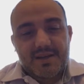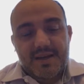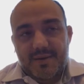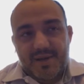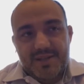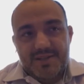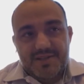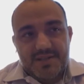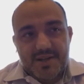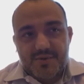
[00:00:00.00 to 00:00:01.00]
Yeah, I mean,
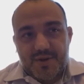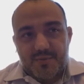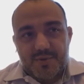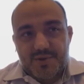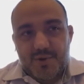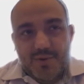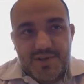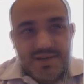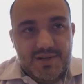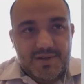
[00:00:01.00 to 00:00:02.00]
Cetric was
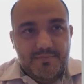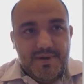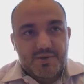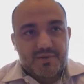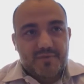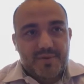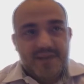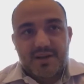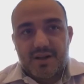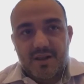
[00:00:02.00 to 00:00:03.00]
always a mentor for
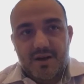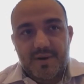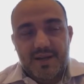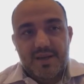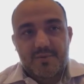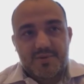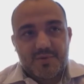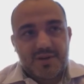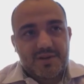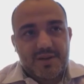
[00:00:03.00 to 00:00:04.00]
me at the club, and he
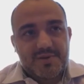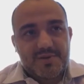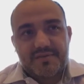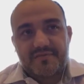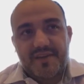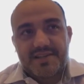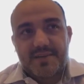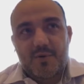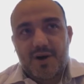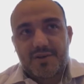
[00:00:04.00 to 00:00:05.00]
was a face
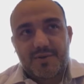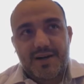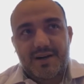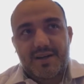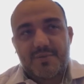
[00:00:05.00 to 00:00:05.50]
that walked around.